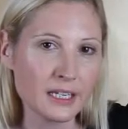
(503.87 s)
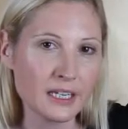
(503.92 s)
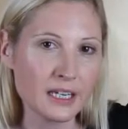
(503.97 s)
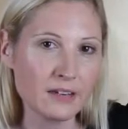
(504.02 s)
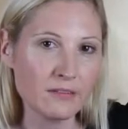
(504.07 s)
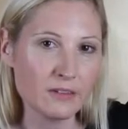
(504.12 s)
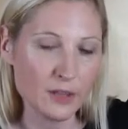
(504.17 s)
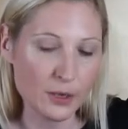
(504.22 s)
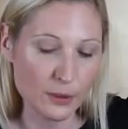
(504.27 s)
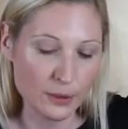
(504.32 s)

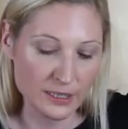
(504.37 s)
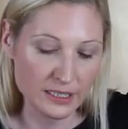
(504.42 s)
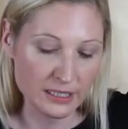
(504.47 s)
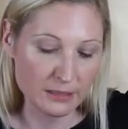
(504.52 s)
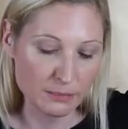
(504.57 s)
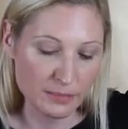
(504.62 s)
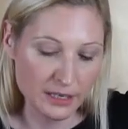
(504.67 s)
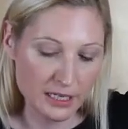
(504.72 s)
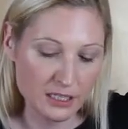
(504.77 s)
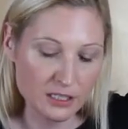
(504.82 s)
even though he's
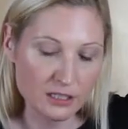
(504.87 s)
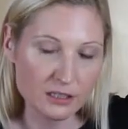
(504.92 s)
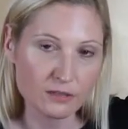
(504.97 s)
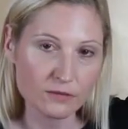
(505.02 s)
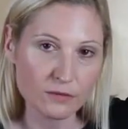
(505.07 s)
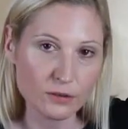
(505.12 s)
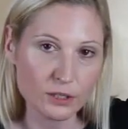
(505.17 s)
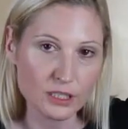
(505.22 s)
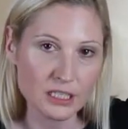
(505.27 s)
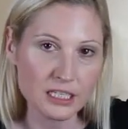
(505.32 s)
admitted to the
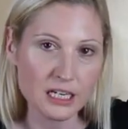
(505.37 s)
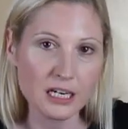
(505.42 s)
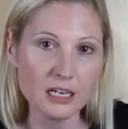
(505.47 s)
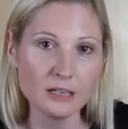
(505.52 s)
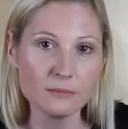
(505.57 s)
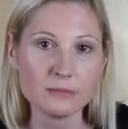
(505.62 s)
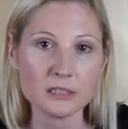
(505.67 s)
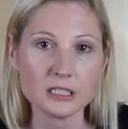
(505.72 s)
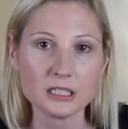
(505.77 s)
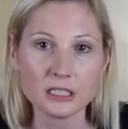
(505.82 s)
first
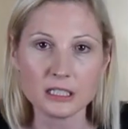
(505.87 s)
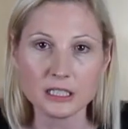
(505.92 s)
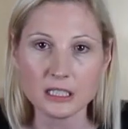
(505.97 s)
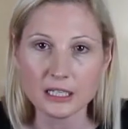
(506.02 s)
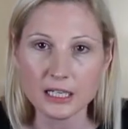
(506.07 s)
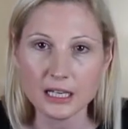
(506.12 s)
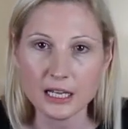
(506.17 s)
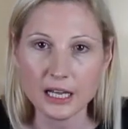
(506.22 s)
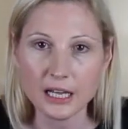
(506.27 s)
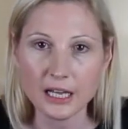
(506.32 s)
time
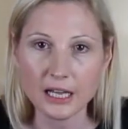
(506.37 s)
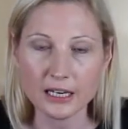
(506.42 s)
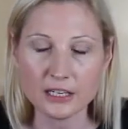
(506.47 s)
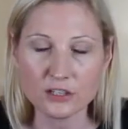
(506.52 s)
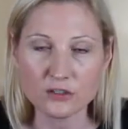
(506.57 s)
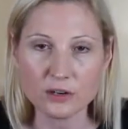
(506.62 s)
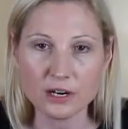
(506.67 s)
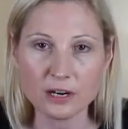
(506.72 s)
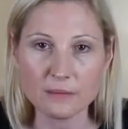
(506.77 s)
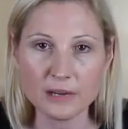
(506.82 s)
and
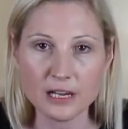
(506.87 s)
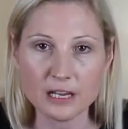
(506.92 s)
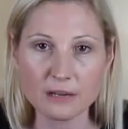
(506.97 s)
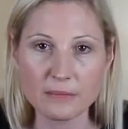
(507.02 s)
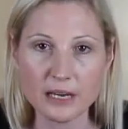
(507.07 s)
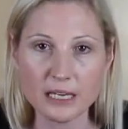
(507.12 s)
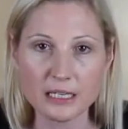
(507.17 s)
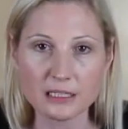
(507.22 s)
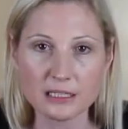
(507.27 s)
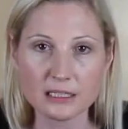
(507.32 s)
he's trying to make
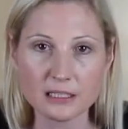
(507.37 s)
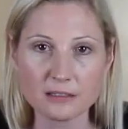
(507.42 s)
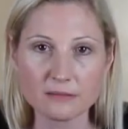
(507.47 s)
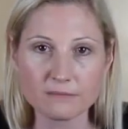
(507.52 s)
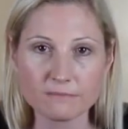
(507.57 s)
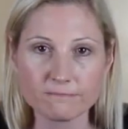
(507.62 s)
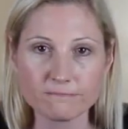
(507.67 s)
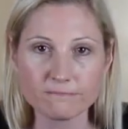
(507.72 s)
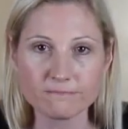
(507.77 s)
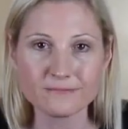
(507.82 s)
amends.
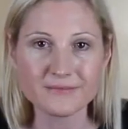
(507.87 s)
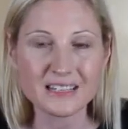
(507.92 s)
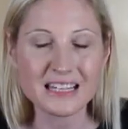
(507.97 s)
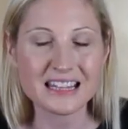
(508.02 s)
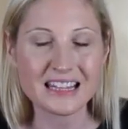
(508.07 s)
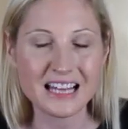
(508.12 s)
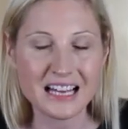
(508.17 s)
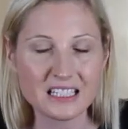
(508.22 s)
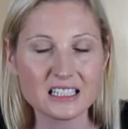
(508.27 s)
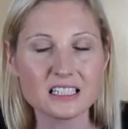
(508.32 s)

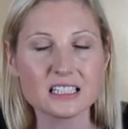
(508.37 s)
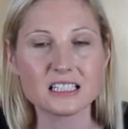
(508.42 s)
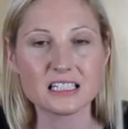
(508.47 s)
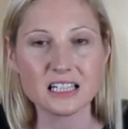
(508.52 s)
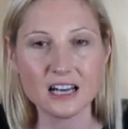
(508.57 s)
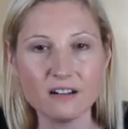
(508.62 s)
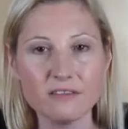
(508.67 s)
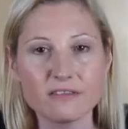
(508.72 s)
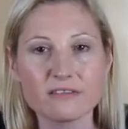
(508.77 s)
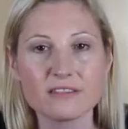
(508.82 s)
That's the
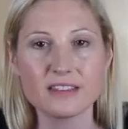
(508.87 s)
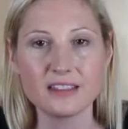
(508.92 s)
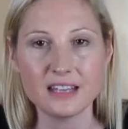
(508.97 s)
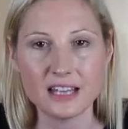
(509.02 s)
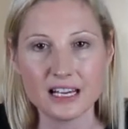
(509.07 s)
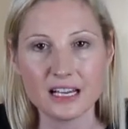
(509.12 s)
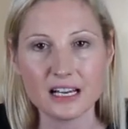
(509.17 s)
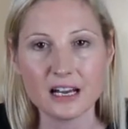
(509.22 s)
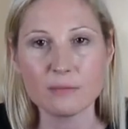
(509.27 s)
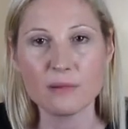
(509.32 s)
tough
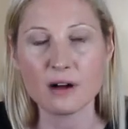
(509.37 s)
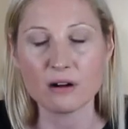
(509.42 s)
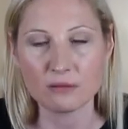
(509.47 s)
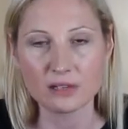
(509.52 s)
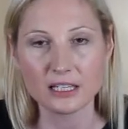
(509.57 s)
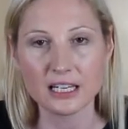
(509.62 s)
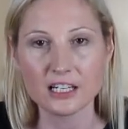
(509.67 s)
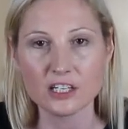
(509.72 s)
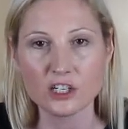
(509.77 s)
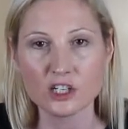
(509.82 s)
thing about
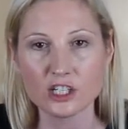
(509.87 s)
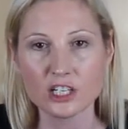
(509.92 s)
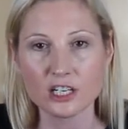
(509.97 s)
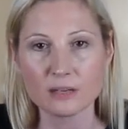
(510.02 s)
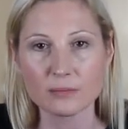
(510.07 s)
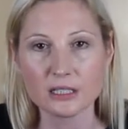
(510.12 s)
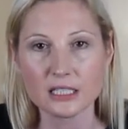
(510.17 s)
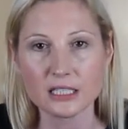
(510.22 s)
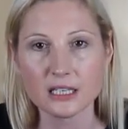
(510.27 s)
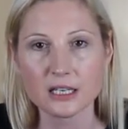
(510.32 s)

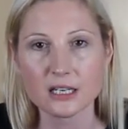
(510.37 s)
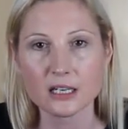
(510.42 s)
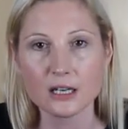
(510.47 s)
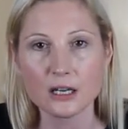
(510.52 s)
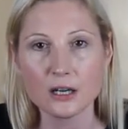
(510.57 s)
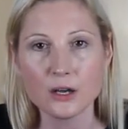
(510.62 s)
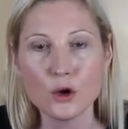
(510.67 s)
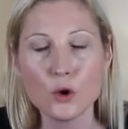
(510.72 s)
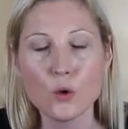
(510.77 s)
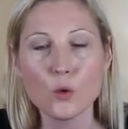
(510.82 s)
relationships.
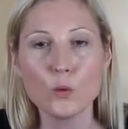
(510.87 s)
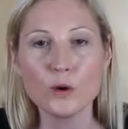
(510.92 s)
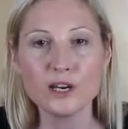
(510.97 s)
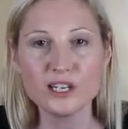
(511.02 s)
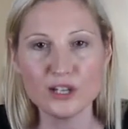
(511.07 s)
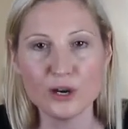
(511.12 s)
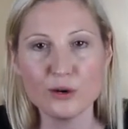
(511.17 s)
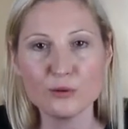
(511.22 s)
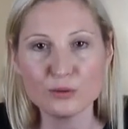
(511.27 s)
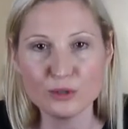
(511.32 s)
We
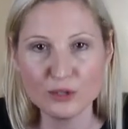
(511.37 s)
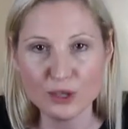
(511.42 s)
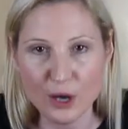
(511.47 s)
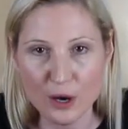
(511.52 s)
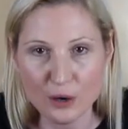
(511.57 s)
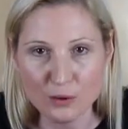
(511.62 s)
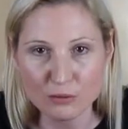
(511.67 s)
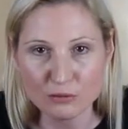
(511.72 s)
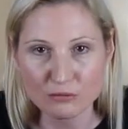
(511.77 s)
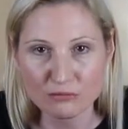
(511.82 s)
don't
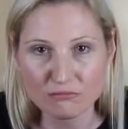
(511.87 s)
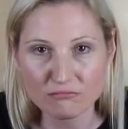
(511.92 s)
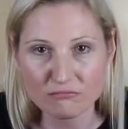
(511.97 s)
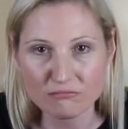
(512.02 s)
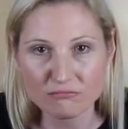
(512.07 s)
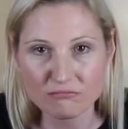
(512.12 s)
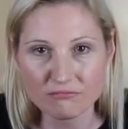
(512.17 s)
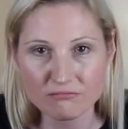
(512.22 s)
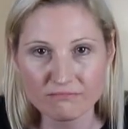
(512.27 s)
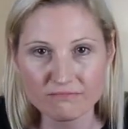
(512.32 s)
know.
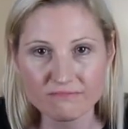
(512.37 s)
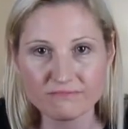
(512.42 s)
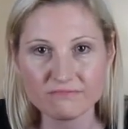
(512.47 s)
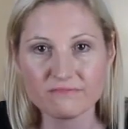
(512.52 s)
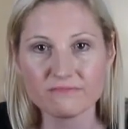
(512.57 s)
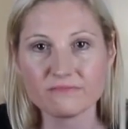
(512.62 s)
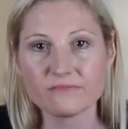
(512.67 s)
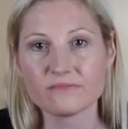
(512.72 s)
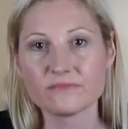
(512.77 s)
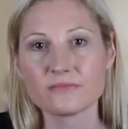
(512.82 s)

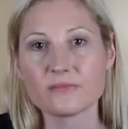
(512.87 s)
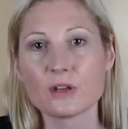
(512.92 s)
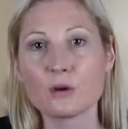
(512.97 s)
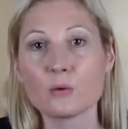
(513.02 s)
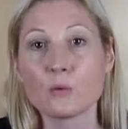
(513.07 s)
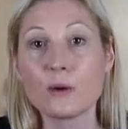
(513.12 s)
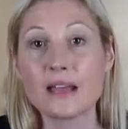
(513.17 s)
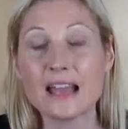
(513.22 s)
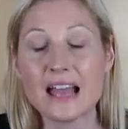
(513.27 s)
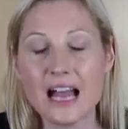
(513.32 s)

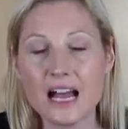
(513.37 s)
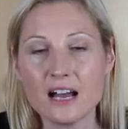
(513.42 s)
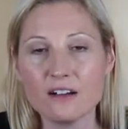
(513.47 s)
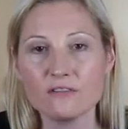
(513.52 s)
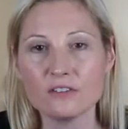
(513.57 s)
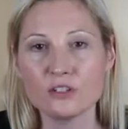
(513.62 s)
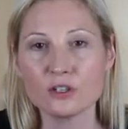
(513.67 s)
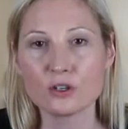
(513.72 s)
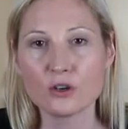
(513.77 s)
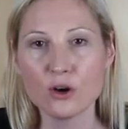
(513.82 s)
We
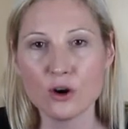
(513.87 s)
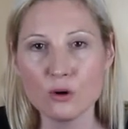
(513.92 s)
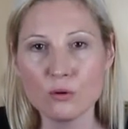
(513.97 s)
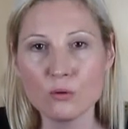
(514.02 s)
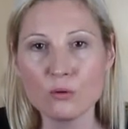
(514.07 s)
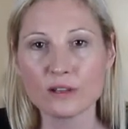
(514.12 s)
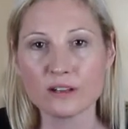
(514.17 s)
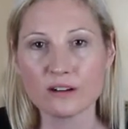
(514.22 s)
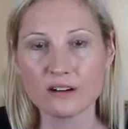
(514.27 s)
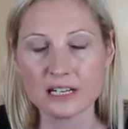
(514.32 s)
have to go
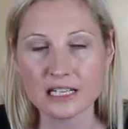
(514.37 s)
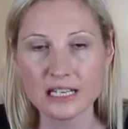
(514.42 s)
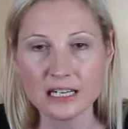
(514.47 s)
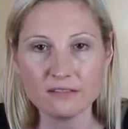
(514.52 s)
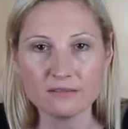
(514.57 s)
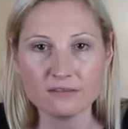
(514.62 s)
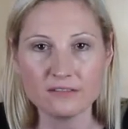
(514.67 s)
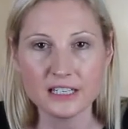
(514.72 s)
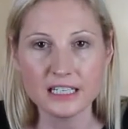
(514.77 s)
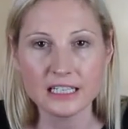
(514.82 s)
with our
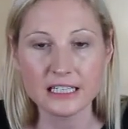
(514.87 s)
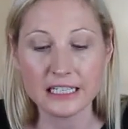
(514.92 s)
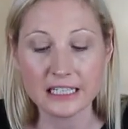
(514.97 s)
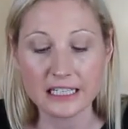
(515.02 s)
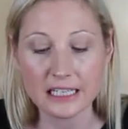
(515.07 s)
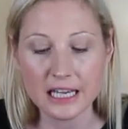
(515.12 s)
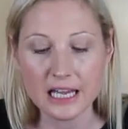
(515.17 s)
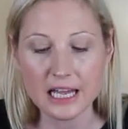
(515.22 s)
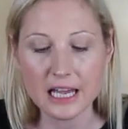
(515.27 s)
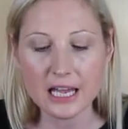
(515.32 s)
gut
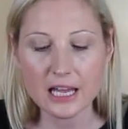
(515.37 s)
feeling.